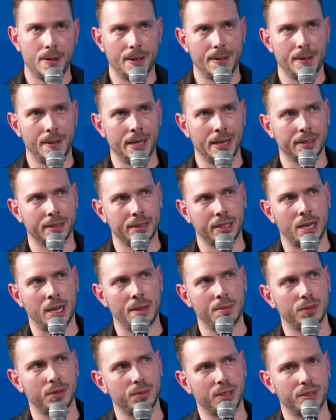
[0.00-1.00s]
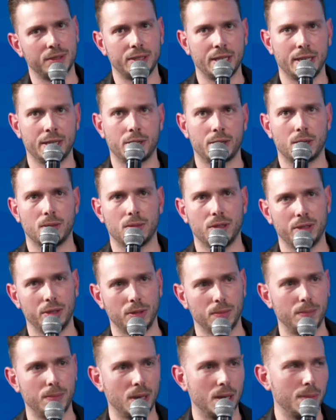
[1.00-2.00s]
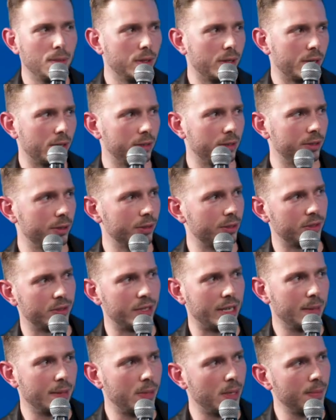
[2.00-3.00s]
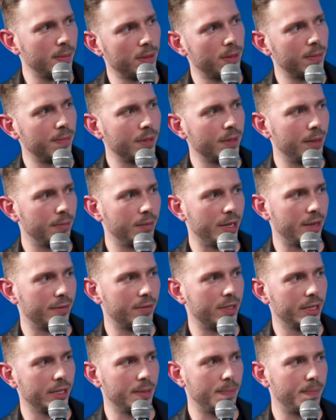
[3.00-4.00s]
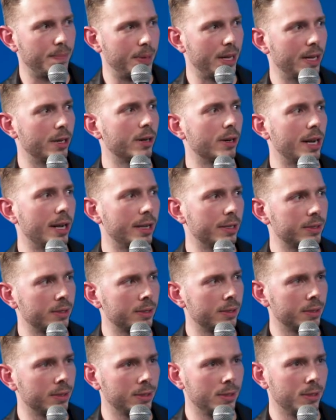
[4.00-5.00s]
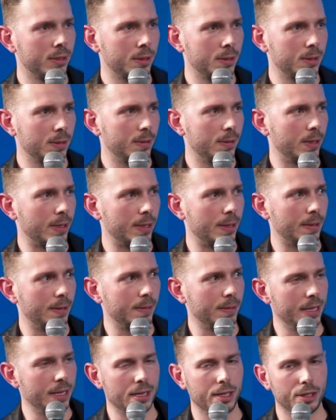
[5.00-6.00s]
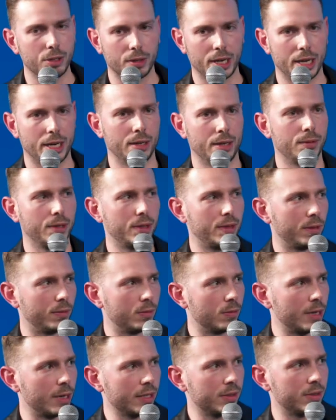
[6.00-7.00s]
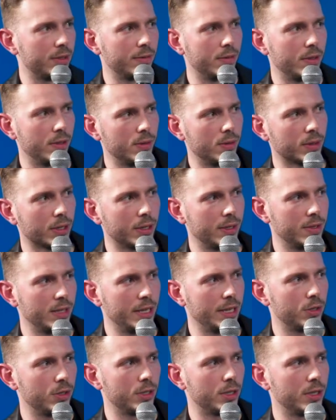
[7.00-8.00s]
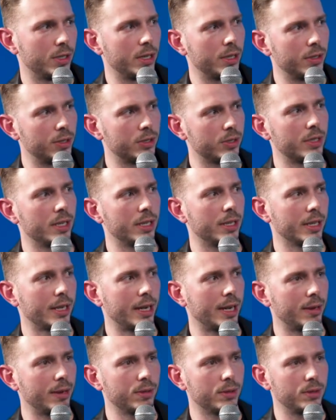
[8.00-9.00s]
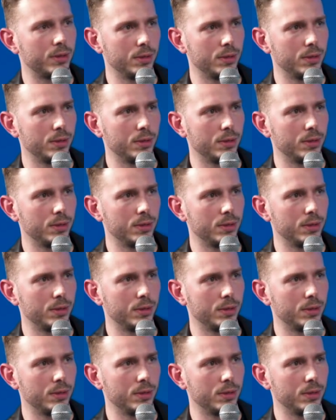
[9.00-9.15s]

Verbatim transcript: at times we stay in our little bubble, our little design bubble, and we have to get better at Uh, integrating with the rest of the organization and understanding how to